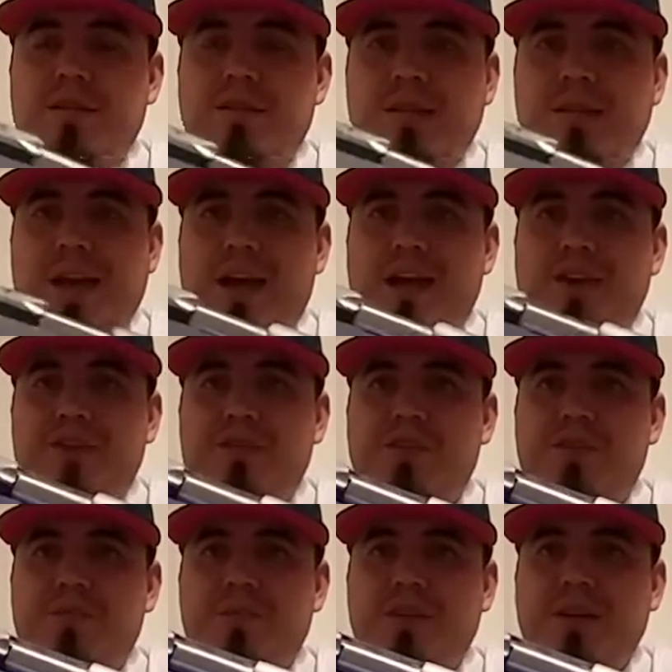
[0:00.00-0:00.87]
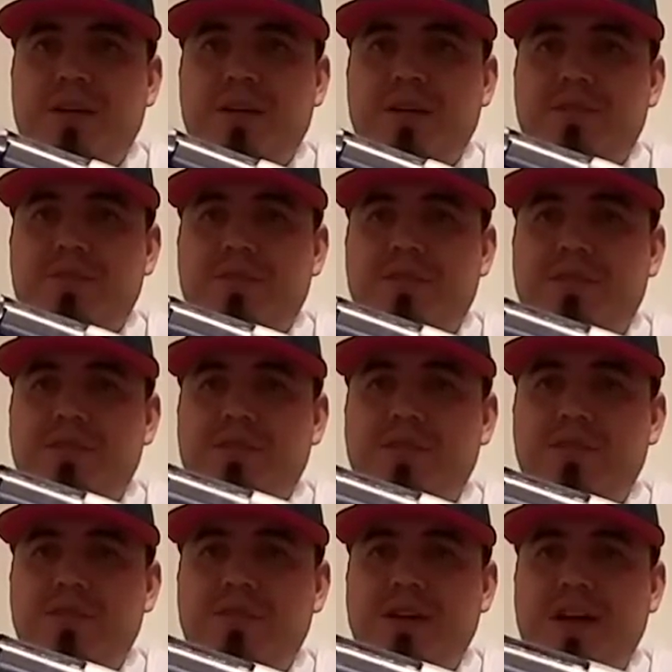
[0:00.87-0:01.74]
accurate without even
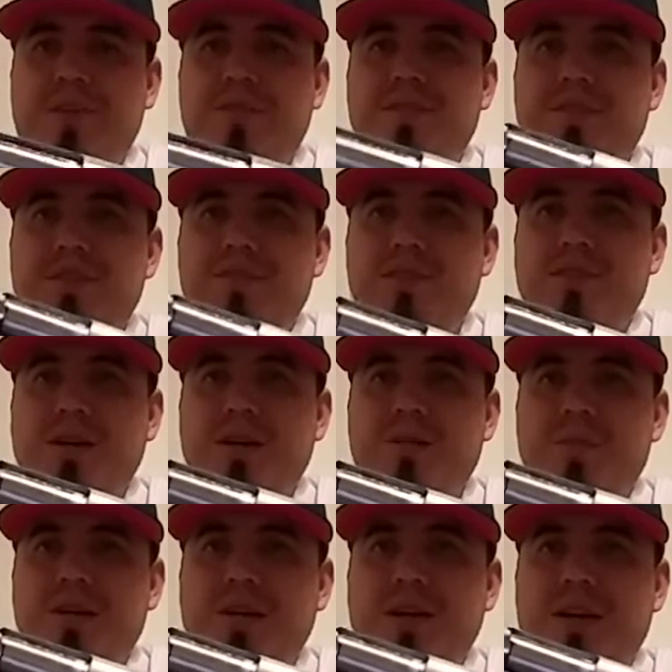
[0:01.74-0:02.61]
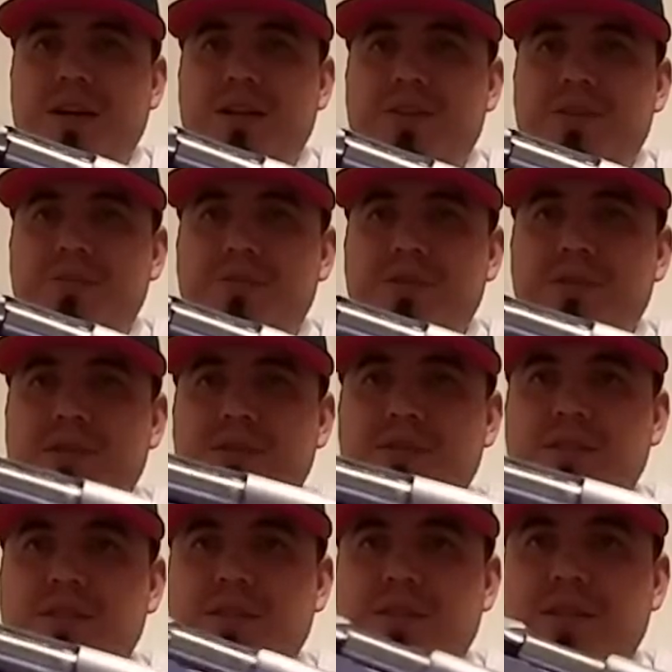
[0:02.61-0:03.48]
you having to try to be accurate with
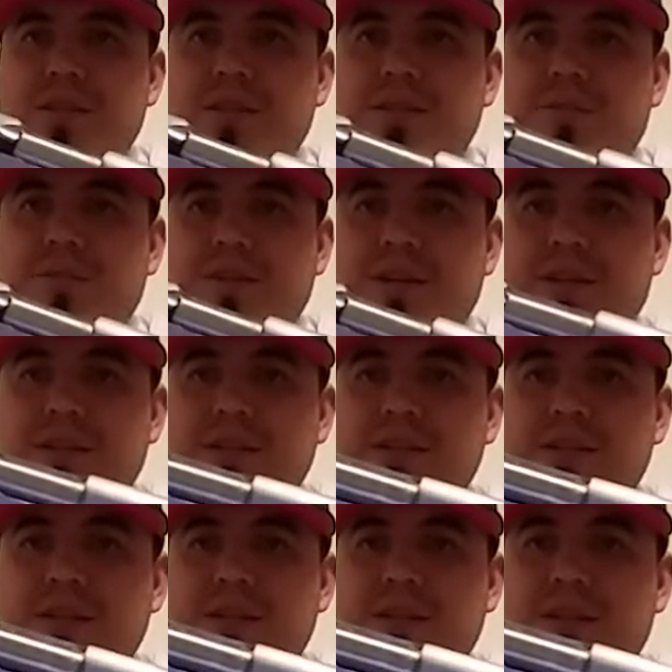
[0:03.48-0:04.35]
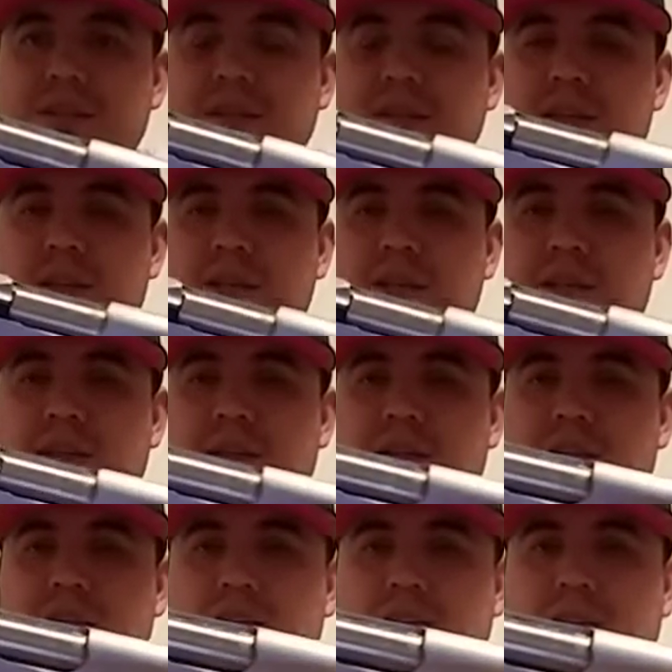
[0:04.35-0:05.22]
this thing at the range.
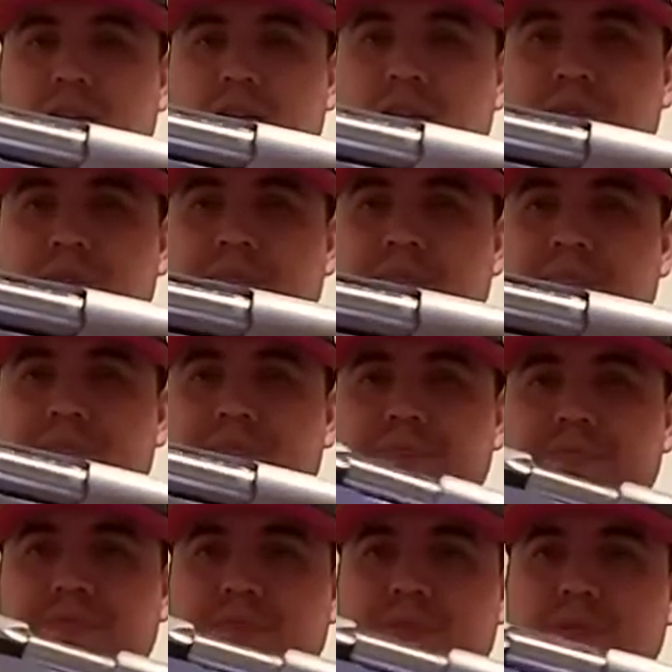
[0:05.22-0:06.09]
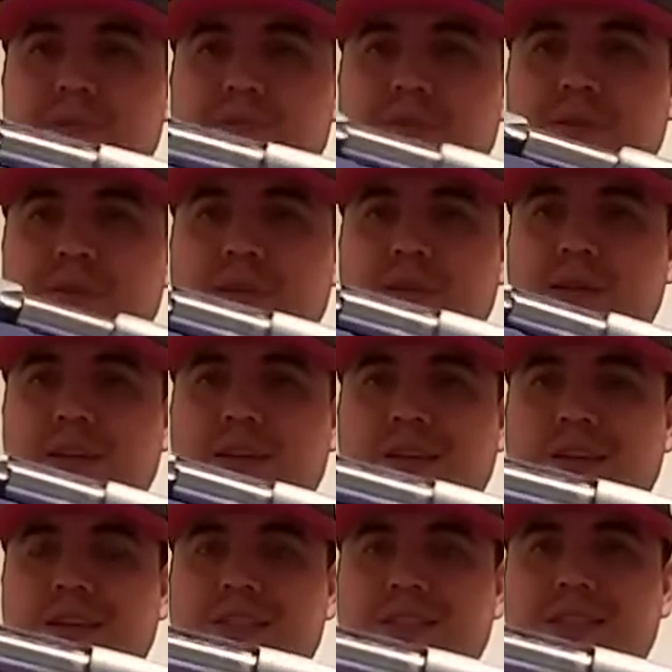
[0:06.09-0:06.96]

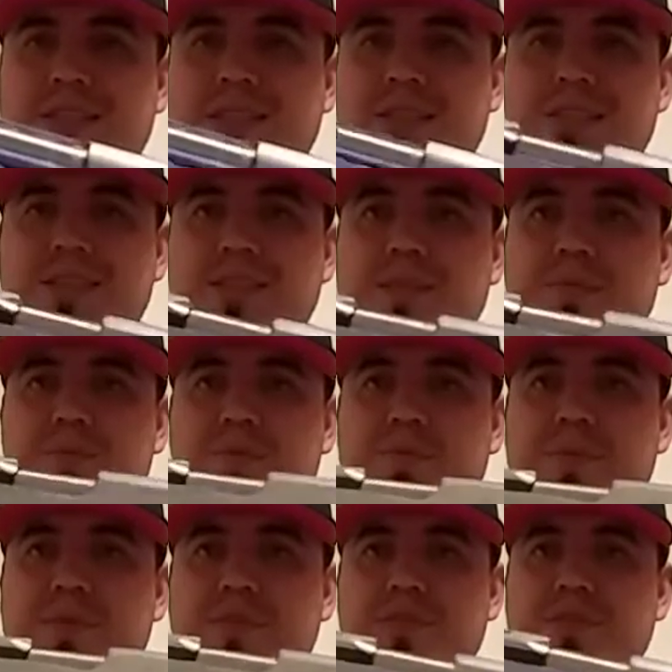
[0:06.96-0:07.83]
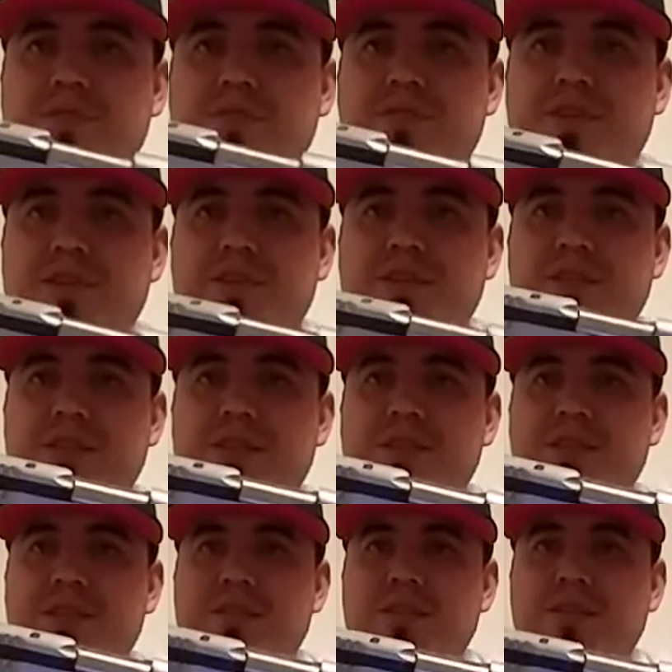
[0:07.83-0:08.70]
It just eats up the middle of
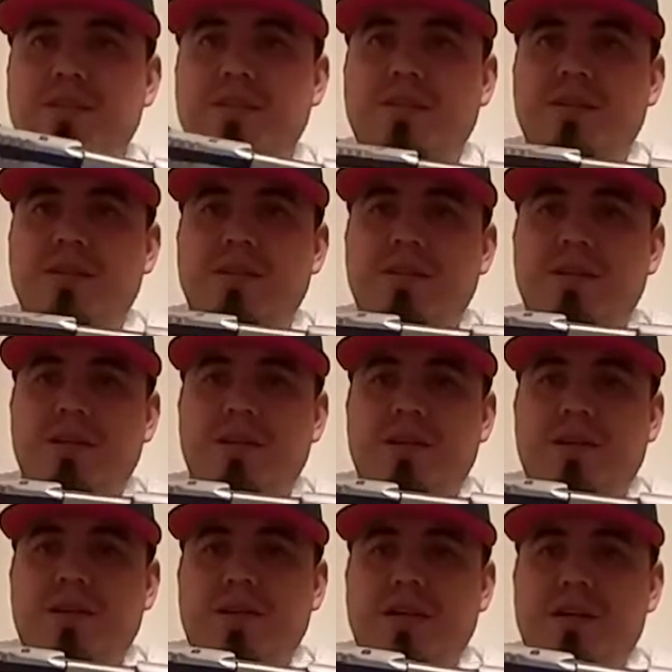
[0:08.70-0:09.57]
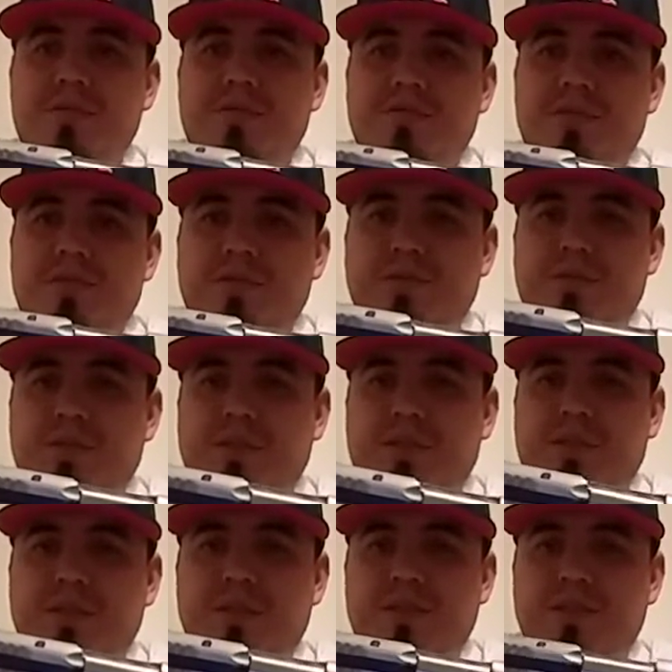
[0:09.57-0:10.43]
targets.
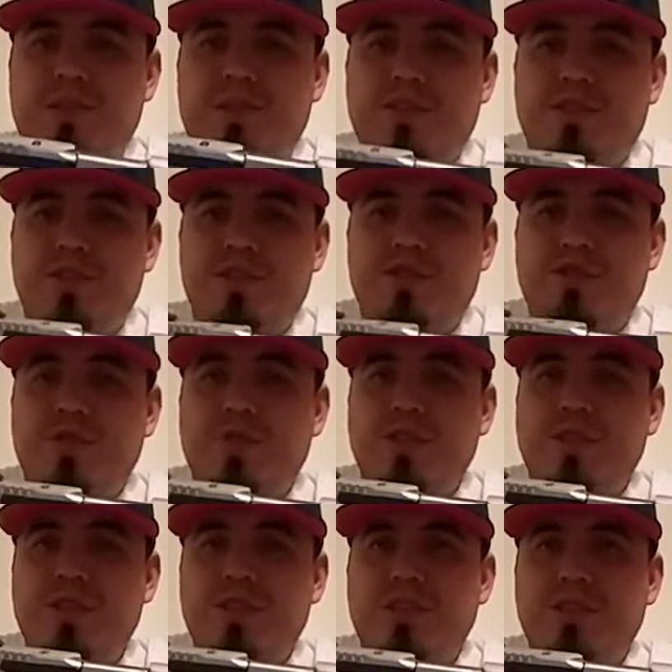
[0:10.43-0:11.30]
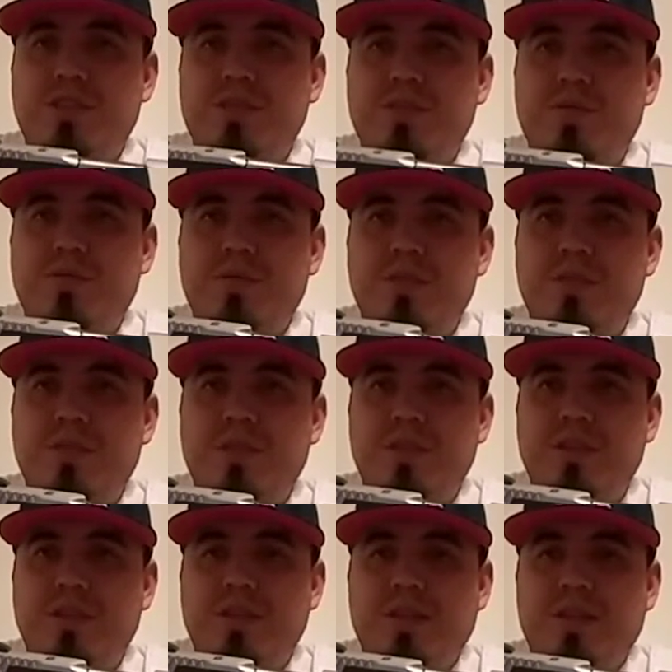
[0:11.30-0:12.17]
Absolutely the joy to shoot.
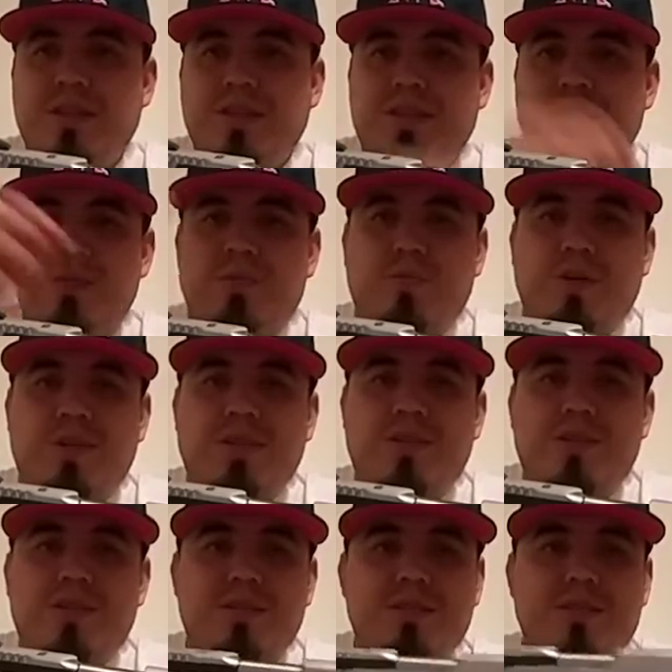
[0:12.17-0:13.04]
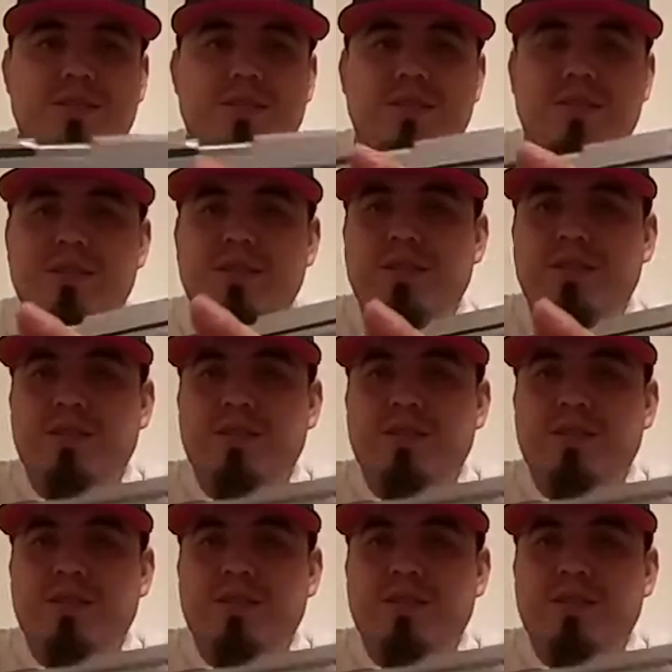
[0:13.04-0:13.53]
The weight of this